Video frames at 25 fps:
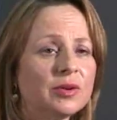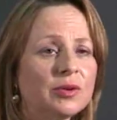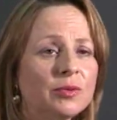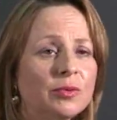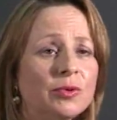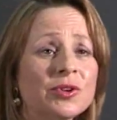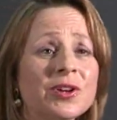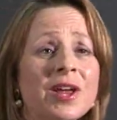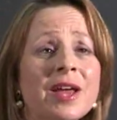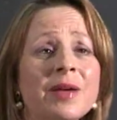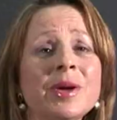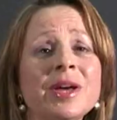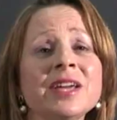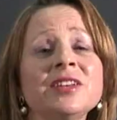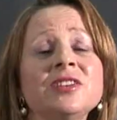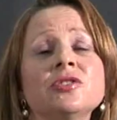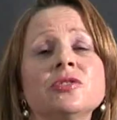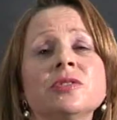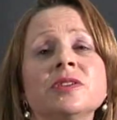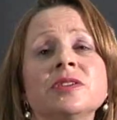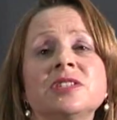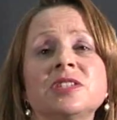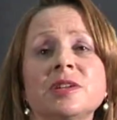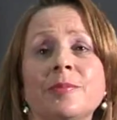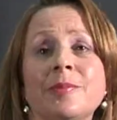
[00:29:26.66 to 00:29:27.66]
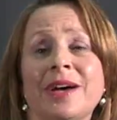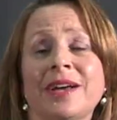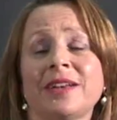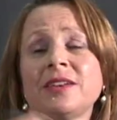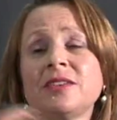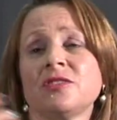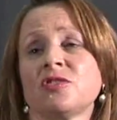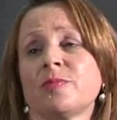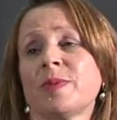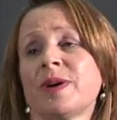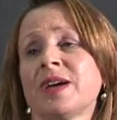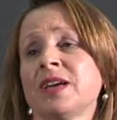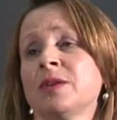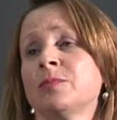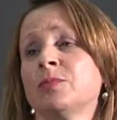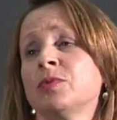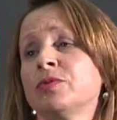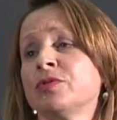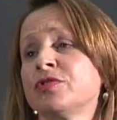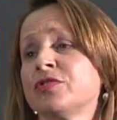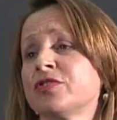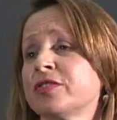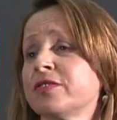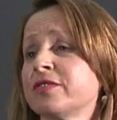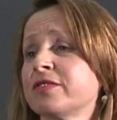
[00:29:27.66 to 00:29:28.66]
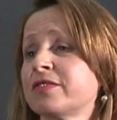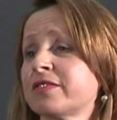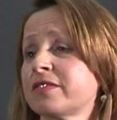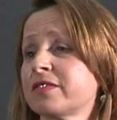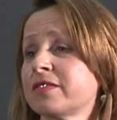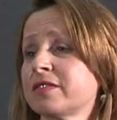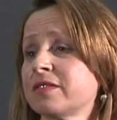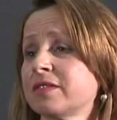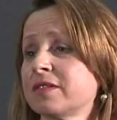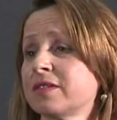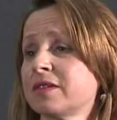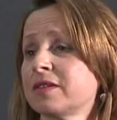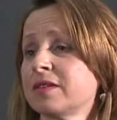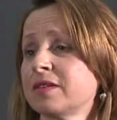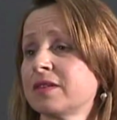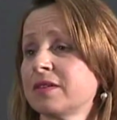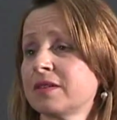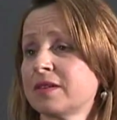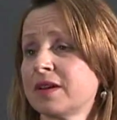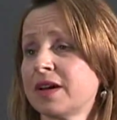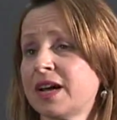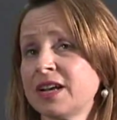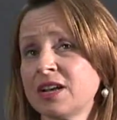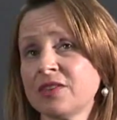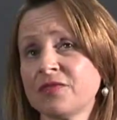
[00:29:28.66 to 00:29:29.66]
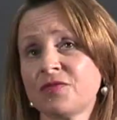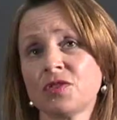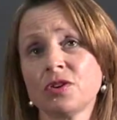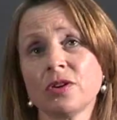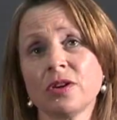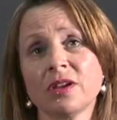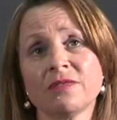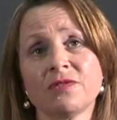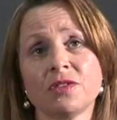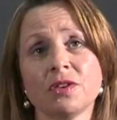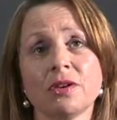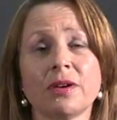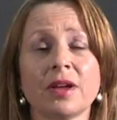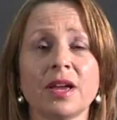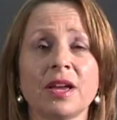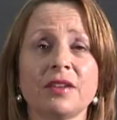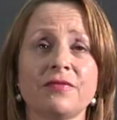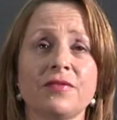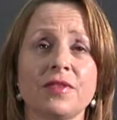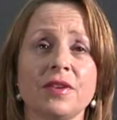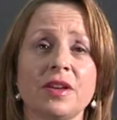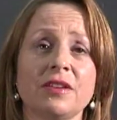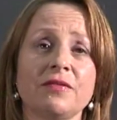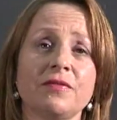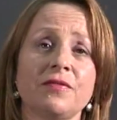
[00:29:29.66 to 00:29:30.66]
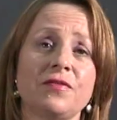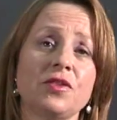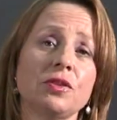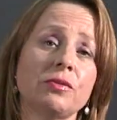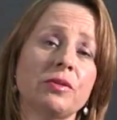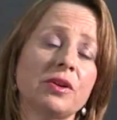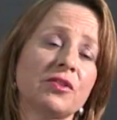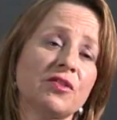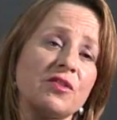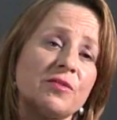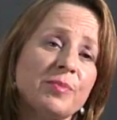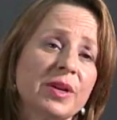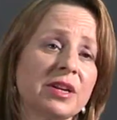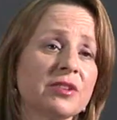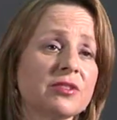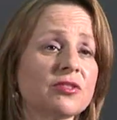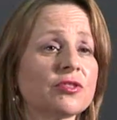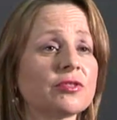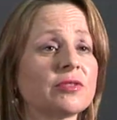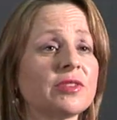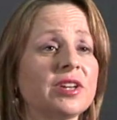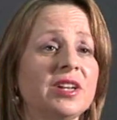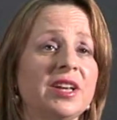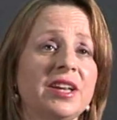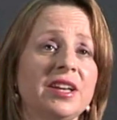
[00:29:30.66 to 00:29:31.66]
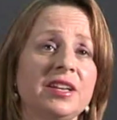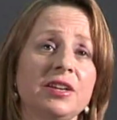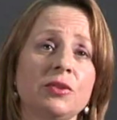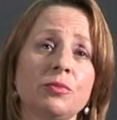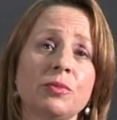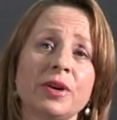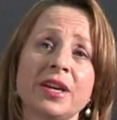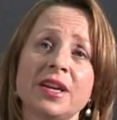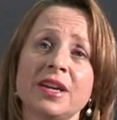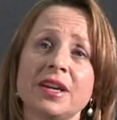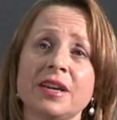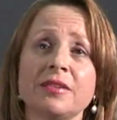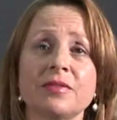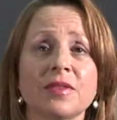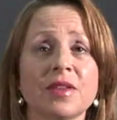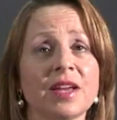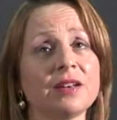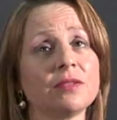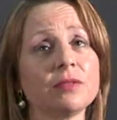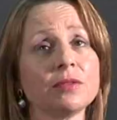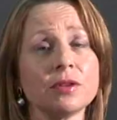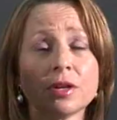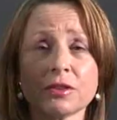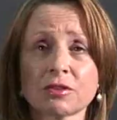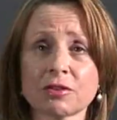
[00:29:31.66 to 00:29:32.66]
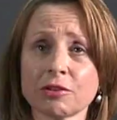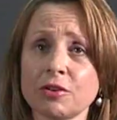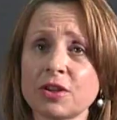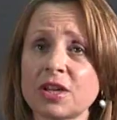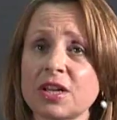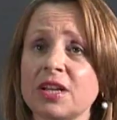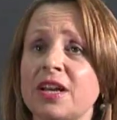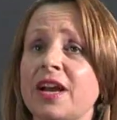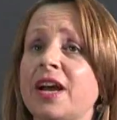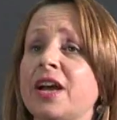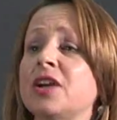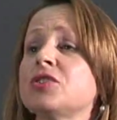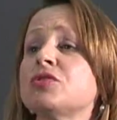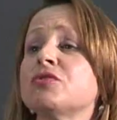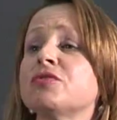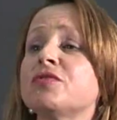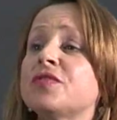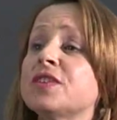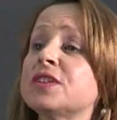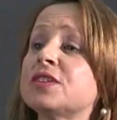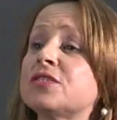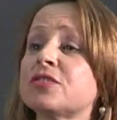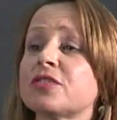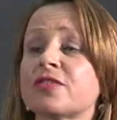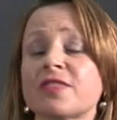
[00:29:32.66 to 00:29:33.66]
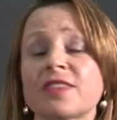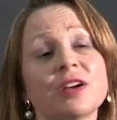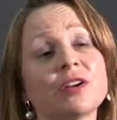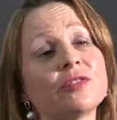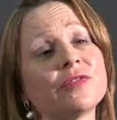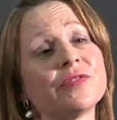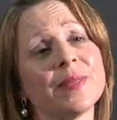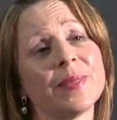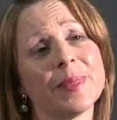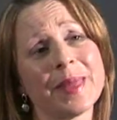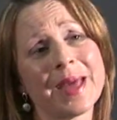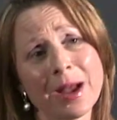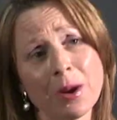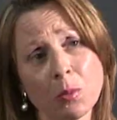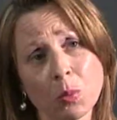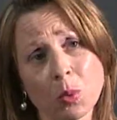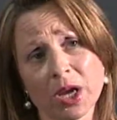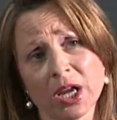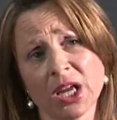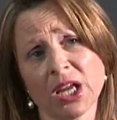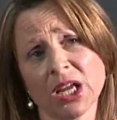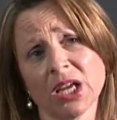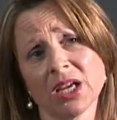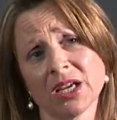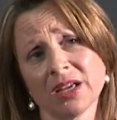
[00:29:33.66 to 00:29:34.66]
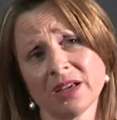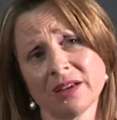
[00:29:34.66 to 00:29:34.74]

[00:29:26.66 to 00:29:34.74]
What am I doing to manage my emotions? And if you are spiritual in any way, then it's looking at how you feed yourself in that way.